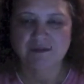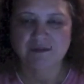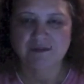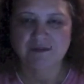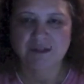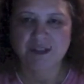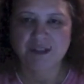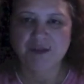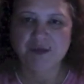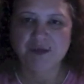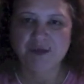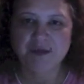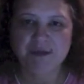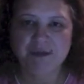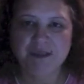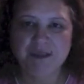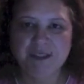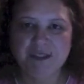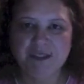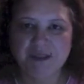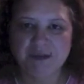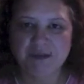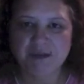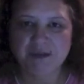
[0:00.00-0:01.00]
what you would be
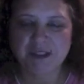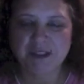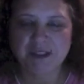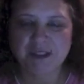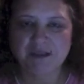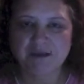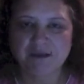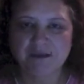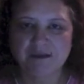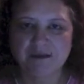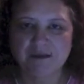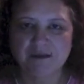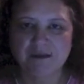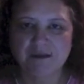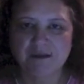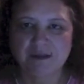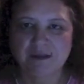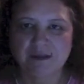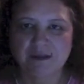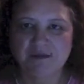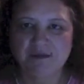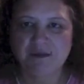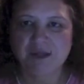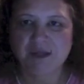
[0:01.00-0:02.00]
doing
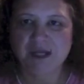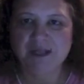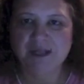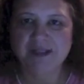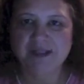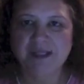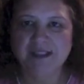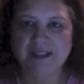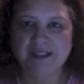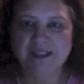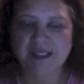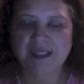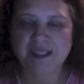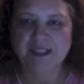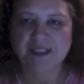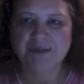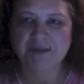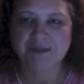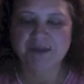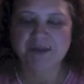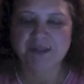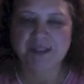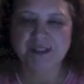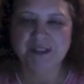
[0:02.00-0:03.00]
if you had that
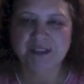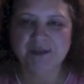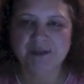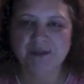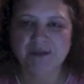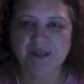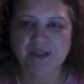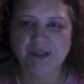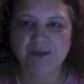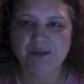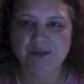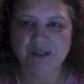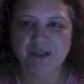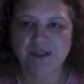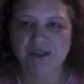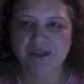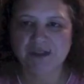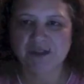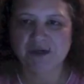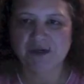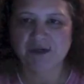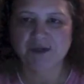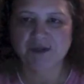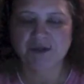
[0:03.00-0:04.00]
tangible thing with you? Just
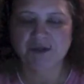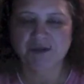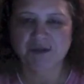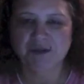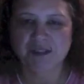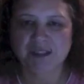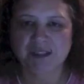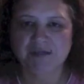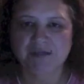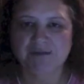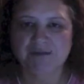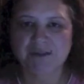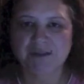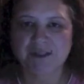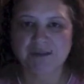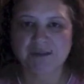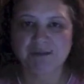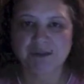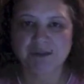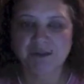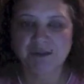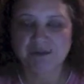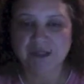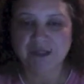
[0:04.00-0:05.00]
start doing it. If it's
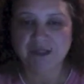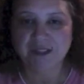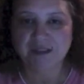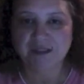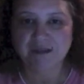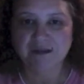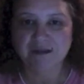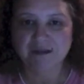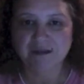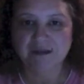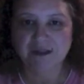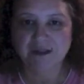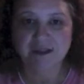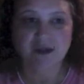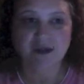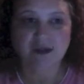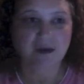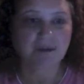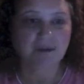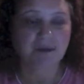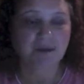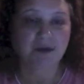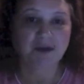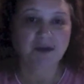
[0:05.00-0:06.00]
moving,
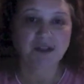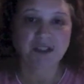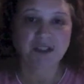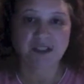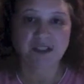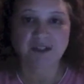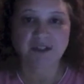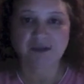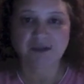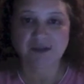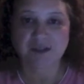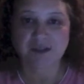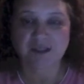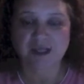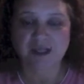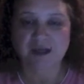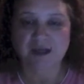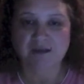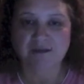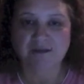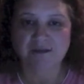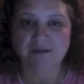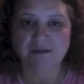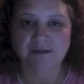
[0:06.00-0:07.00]
start purging your
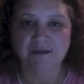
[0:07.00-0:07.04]
stuff.